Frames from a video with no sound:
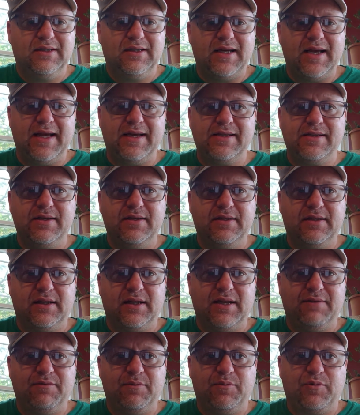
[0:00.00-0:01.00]

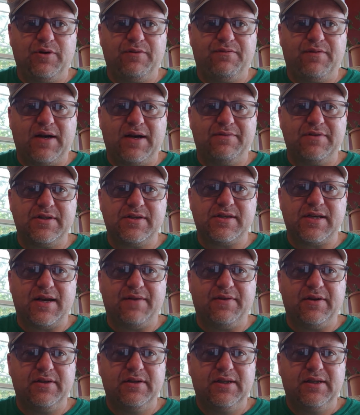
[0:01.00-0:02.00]
11.5 and
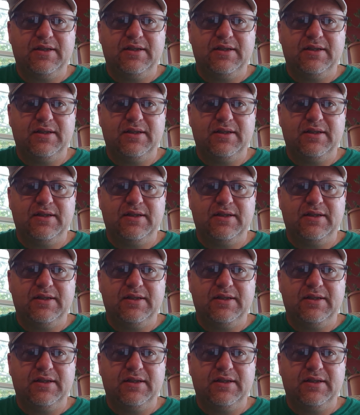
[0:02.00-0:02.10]
7.